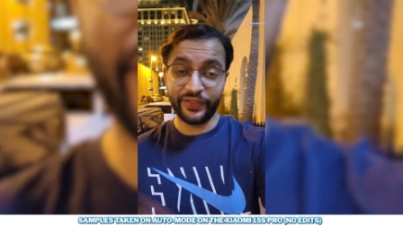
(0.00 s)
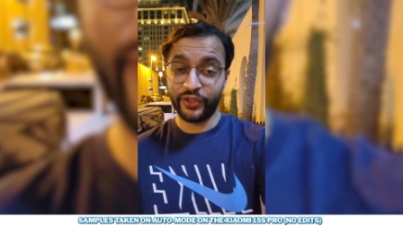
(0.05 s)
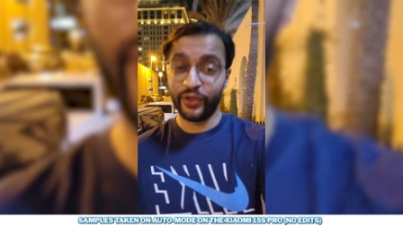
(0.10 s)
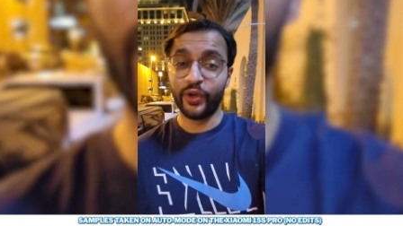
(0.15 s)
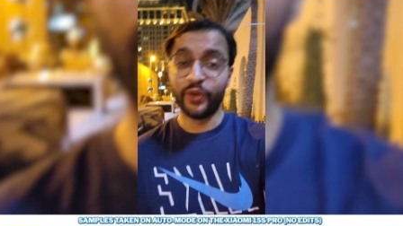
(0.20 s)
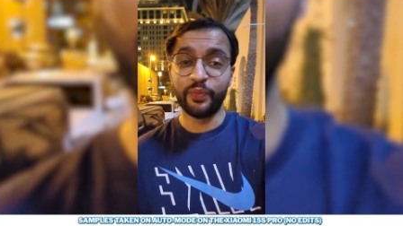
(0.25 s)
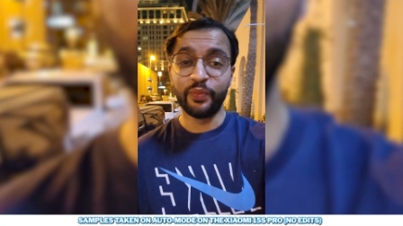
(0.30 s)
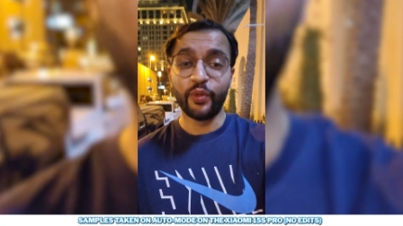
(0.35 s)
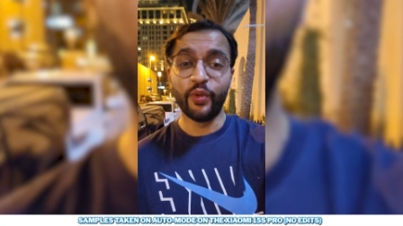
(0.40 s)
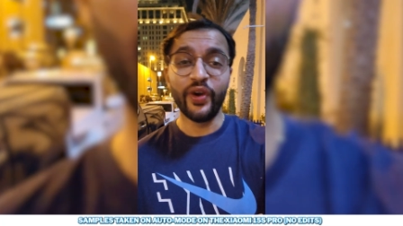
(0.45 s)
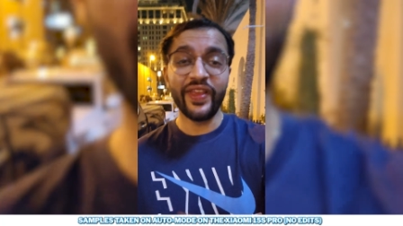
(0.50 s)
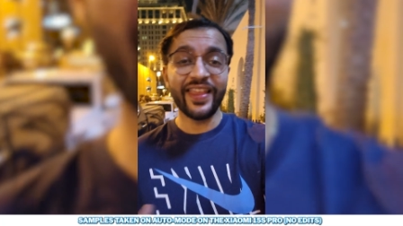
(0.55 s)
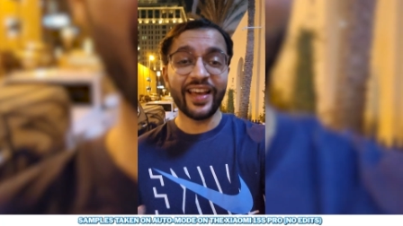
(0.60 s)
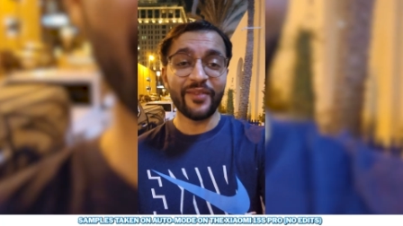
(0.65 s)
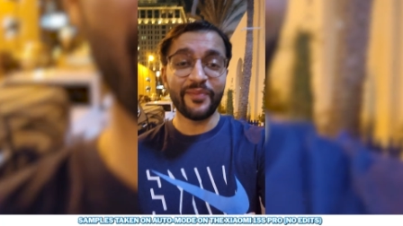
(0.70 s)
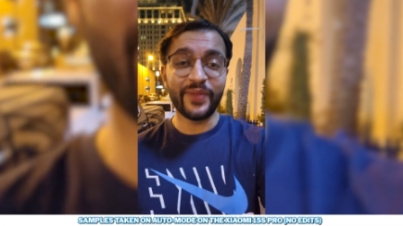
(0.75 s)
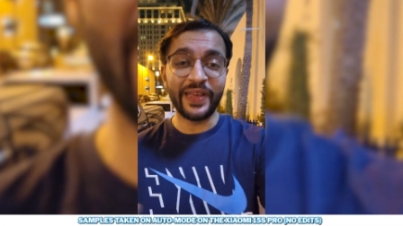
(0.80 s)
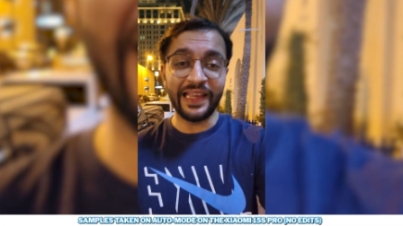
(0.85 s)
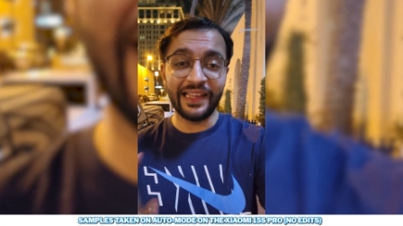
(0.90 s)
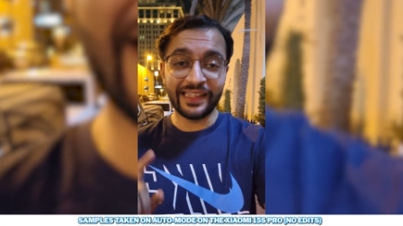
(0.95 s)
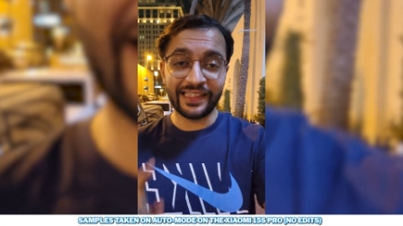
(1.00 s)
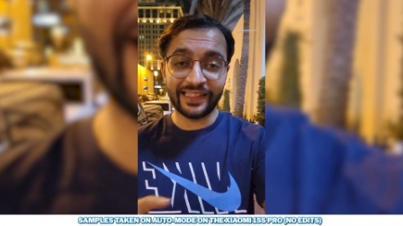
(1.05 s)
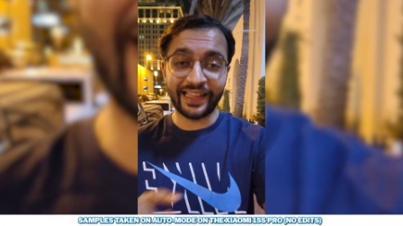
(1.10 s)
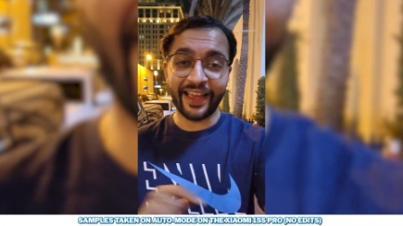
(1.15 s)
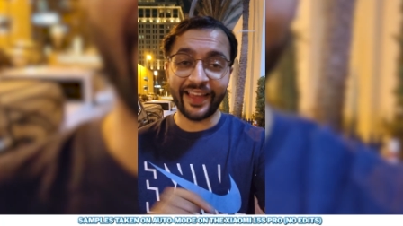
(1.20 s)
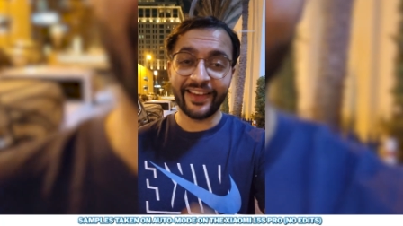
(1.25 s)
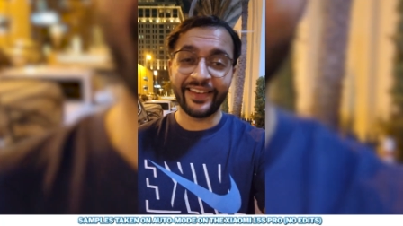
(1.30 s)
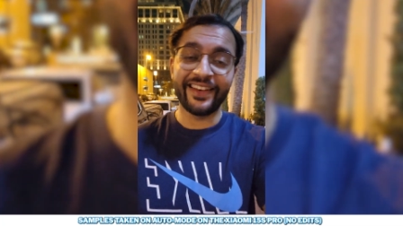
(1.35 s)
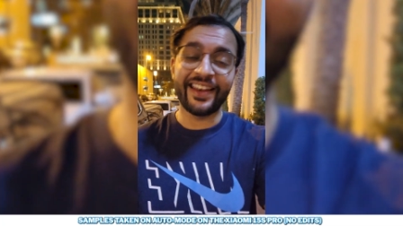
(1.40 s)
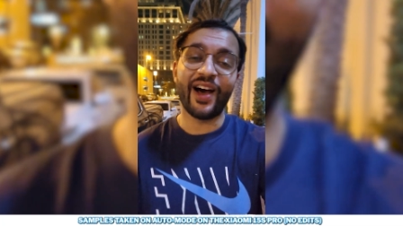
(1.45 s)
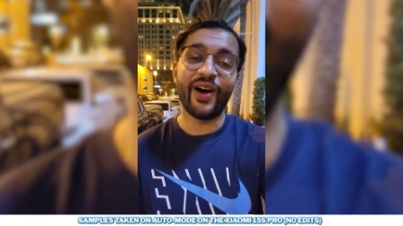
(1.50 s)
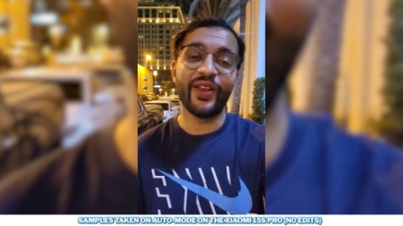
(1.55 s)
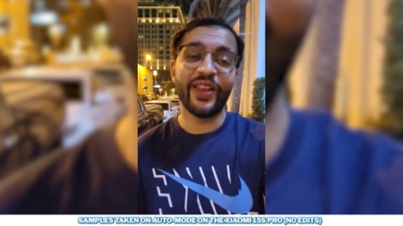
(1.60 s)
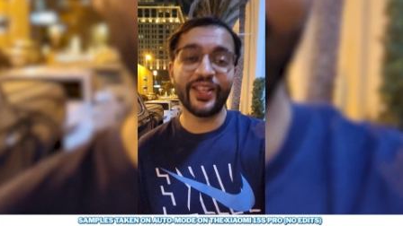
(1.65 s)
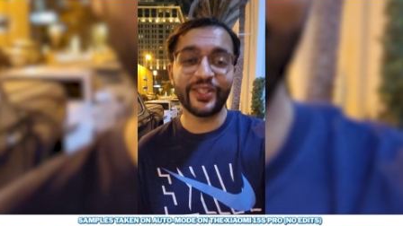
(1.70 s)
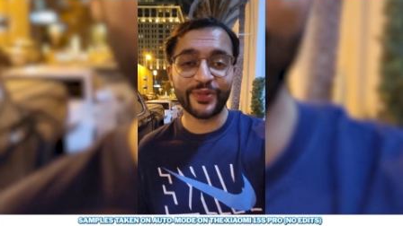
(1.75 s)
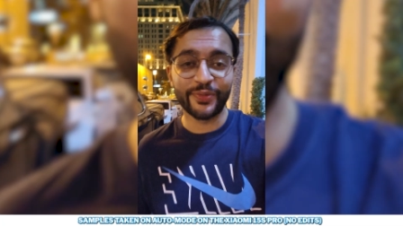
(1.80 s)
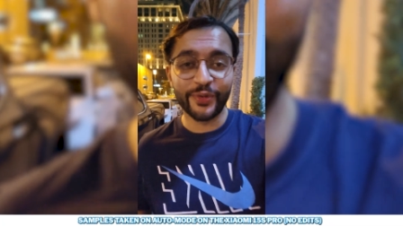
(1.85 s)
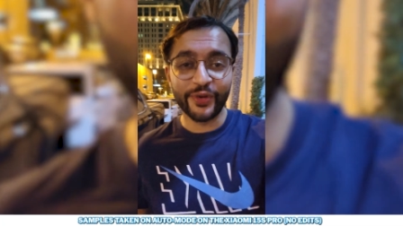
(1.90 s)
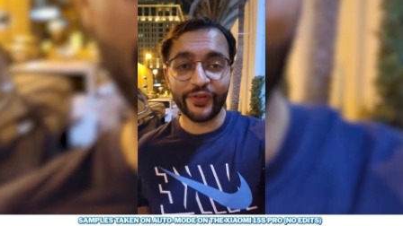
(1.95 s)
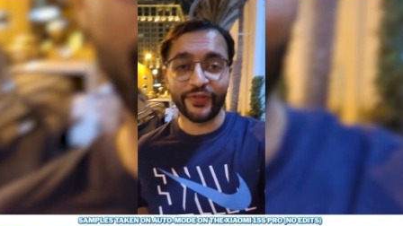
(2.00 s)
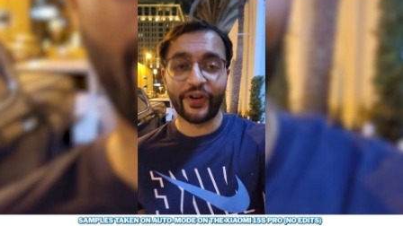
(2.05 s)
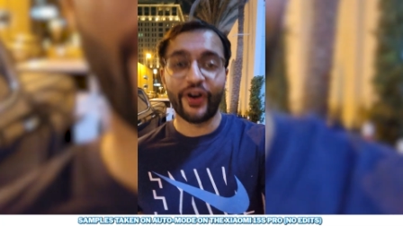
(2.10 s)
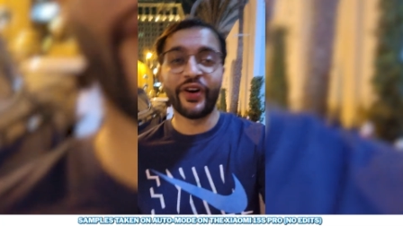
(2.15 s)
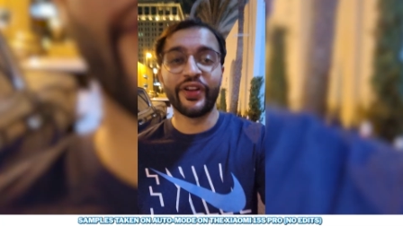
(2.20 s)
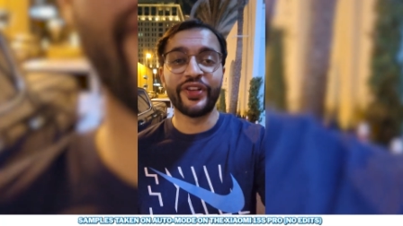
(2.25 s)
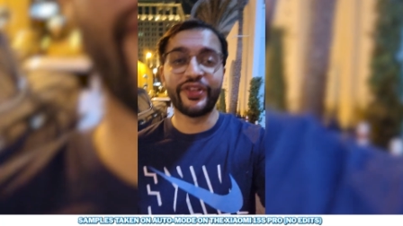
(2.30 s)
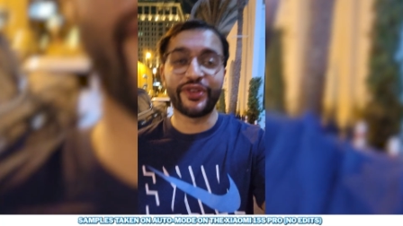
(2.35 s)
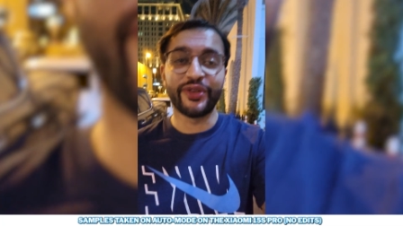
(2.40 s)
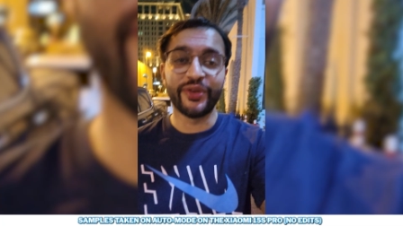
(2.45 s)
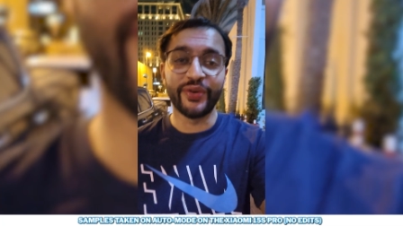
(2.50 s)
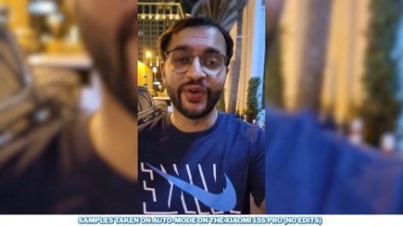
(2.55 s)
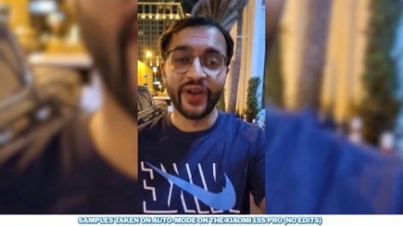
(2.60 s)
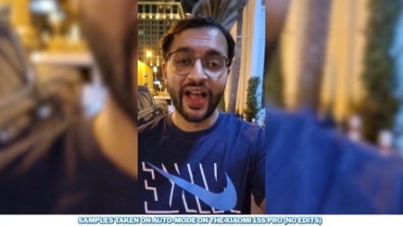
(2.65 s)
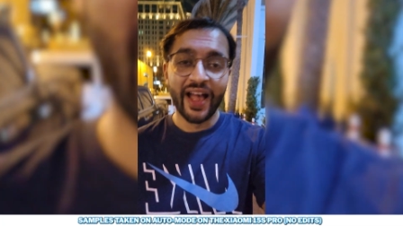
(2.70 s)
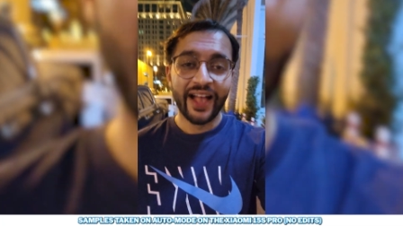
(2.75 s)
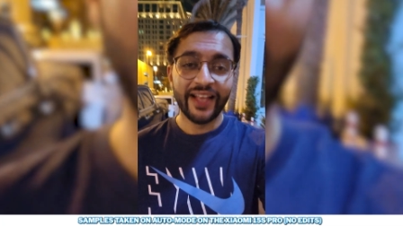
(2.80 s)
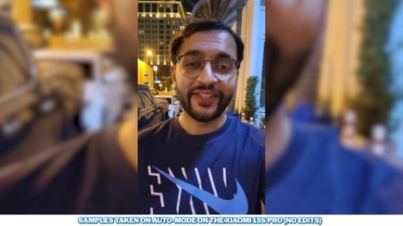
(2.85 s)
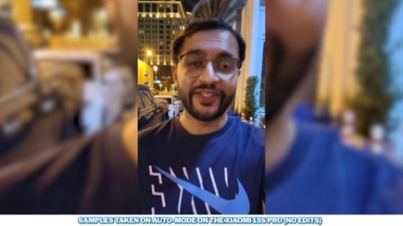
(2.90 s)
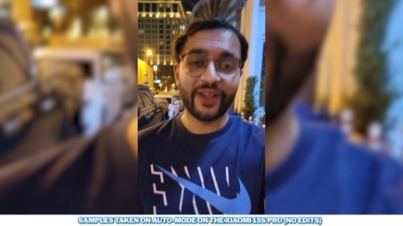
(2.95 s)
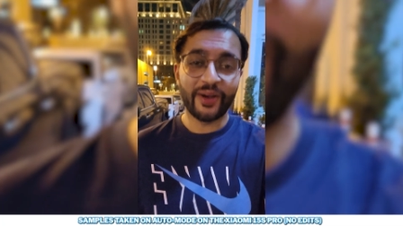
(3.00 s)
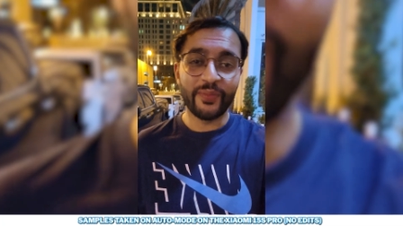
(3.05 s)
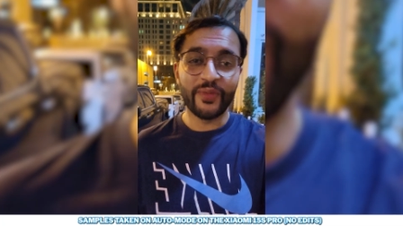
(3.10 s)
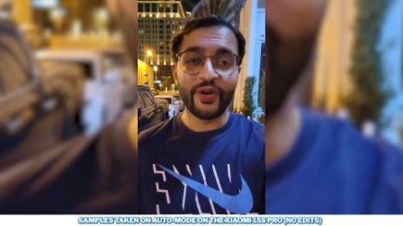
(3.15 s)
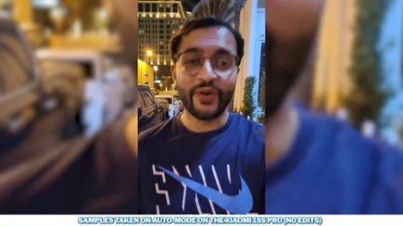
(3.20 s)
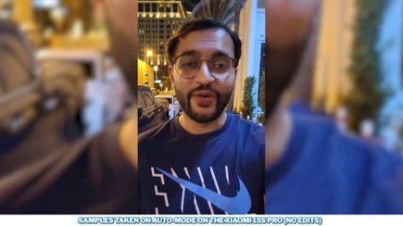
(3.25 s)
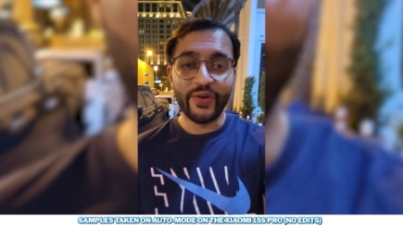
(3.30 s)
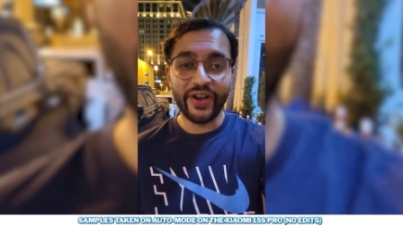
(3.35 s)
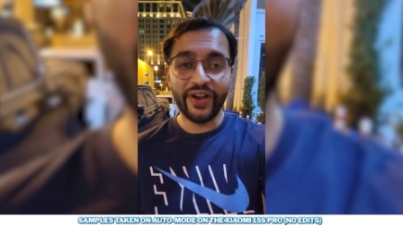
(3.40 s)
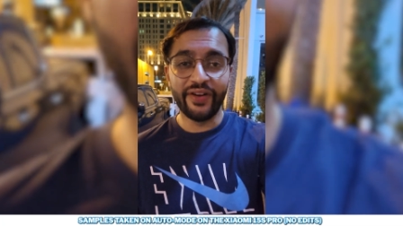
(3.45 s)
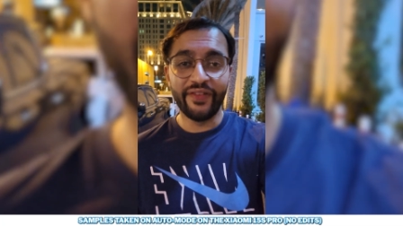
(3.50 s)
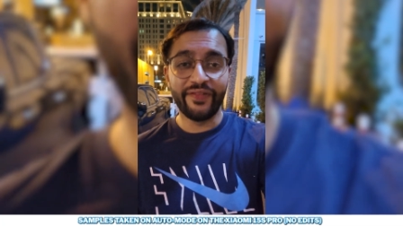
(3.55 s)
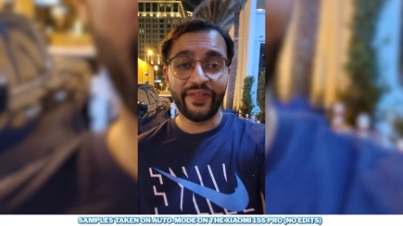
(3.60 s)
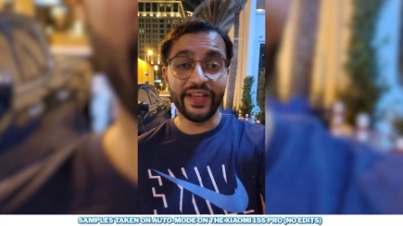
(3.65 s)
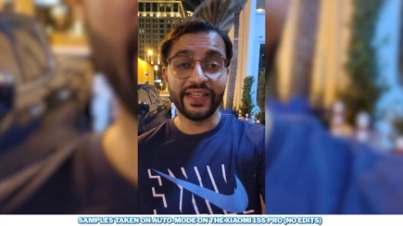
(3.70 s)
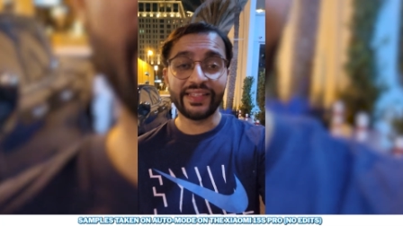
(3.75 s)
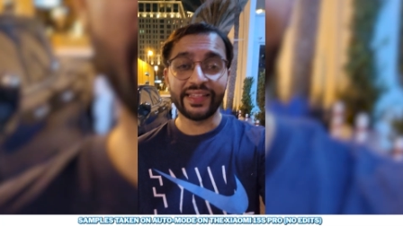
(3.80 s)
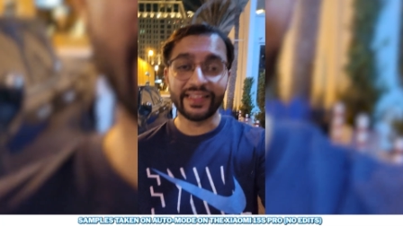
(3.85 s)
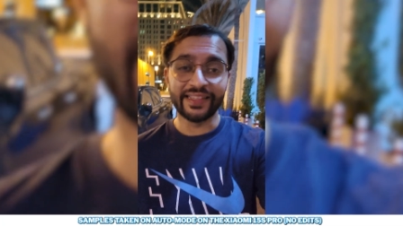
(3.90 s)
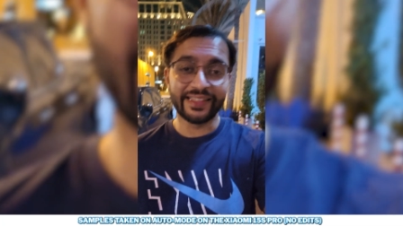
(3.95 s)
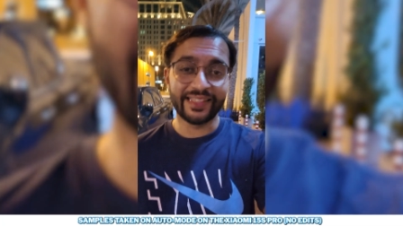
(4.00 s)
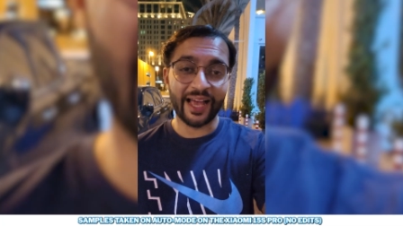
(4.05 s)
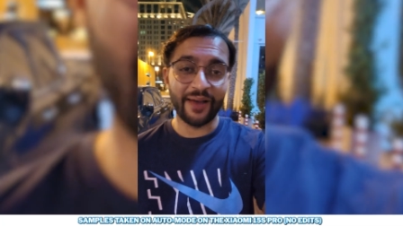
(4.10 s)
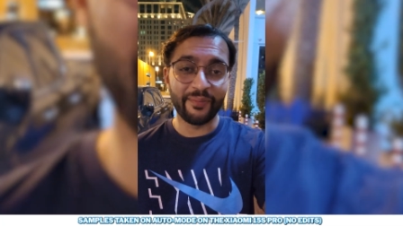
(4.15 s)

So with that being said, now let's move on to some rear-facing